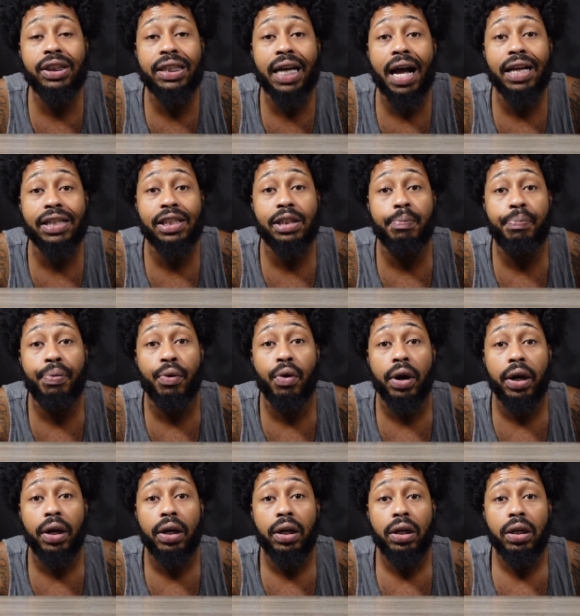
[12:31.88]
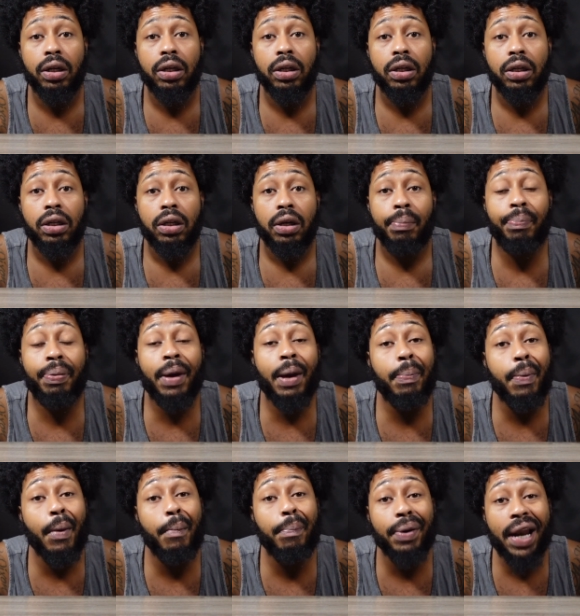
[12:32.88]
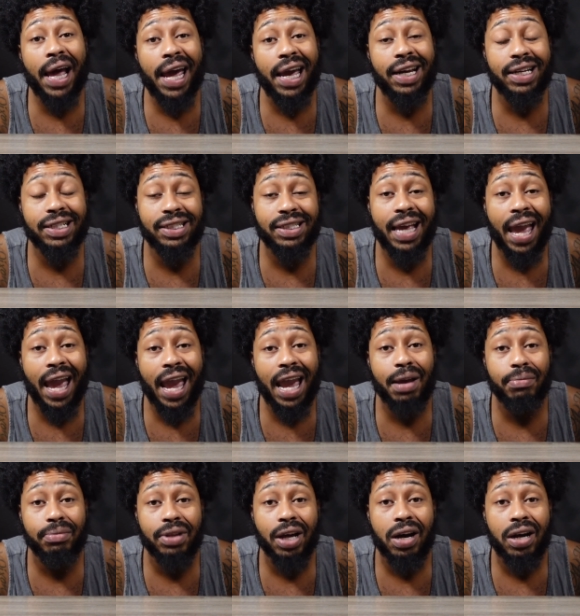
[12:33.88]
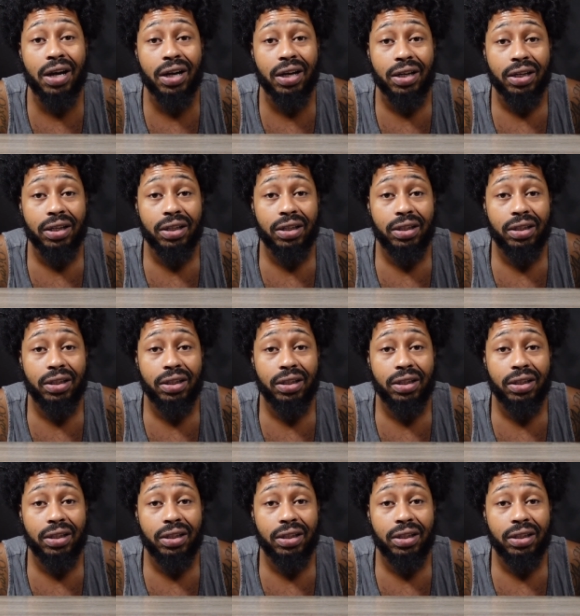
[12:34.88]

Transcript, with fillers: child support. People play this game, dog.